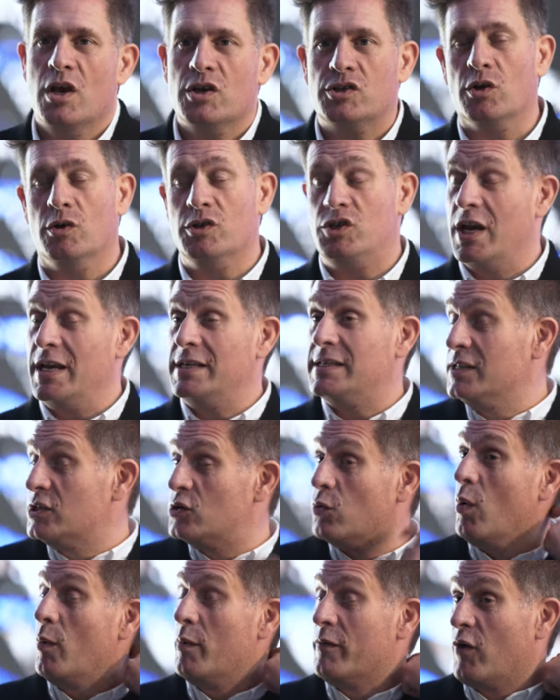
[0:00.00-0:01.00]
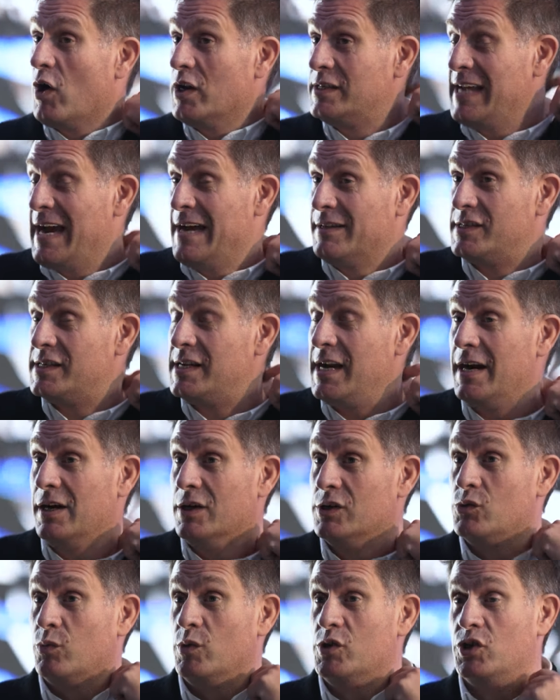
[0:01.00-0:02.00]
So adjacent to what we've got
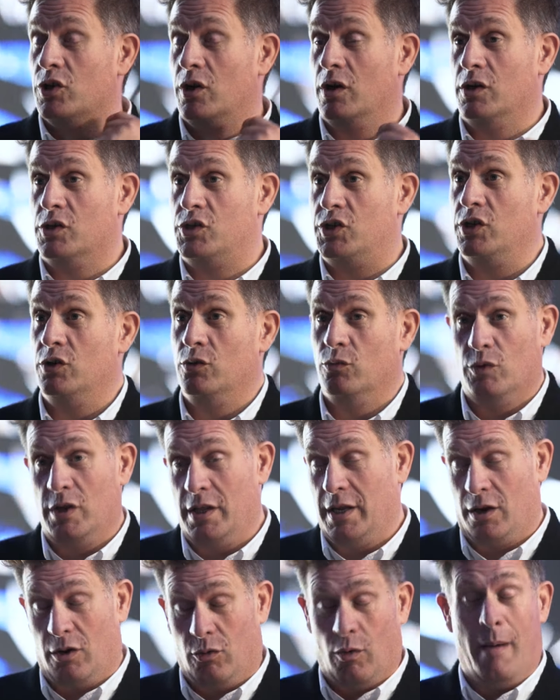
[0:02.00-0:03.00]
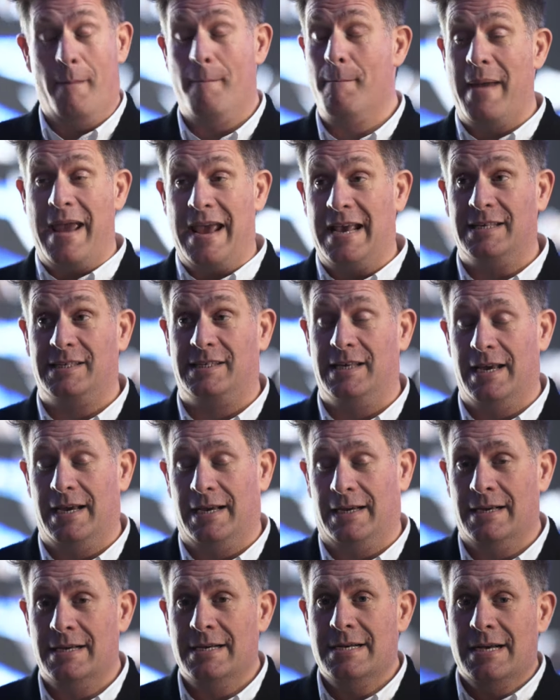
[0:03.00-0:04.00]
downstairs, which are two really
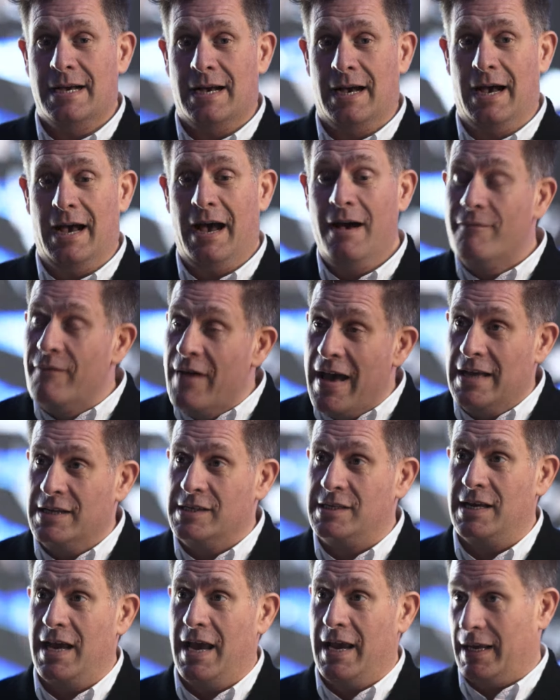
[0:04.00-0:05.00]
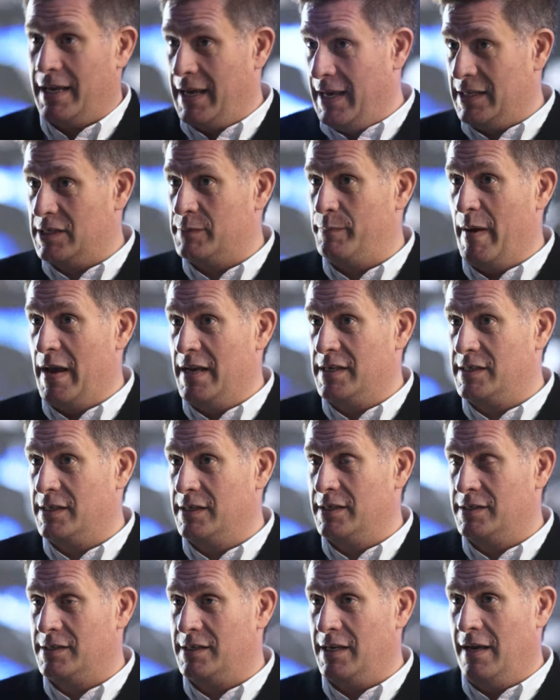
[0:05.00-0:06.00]
amazing event and gig
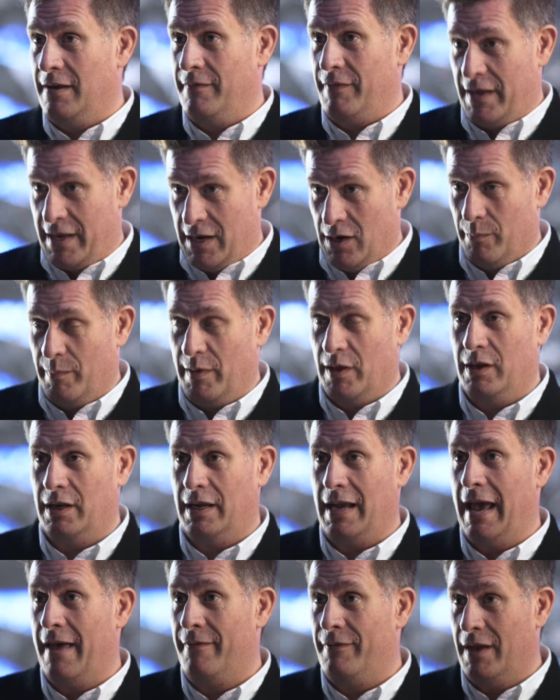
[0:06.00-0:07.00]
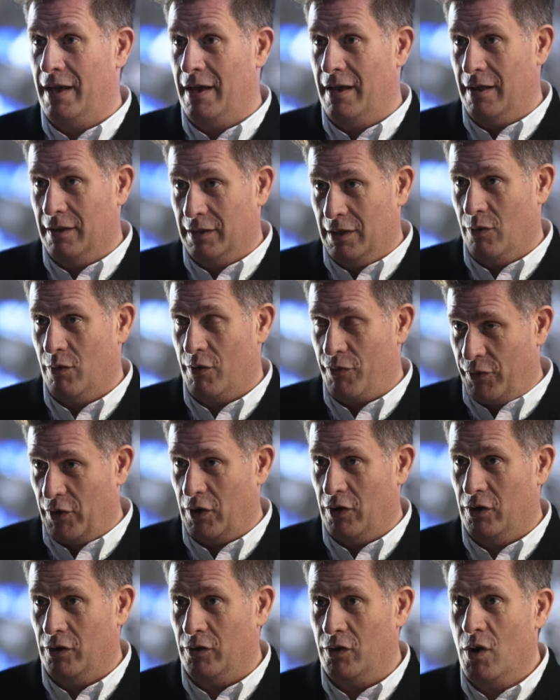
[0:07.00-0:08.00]
spaces in the Here building and the lower
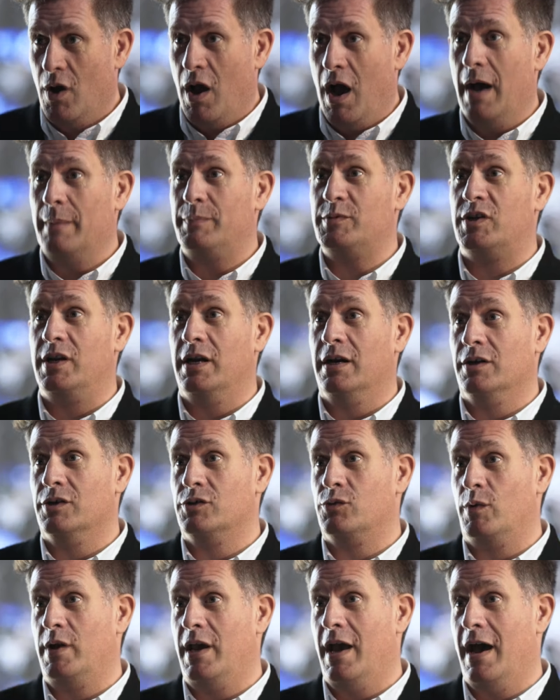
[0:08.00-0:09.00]
third, upstairs we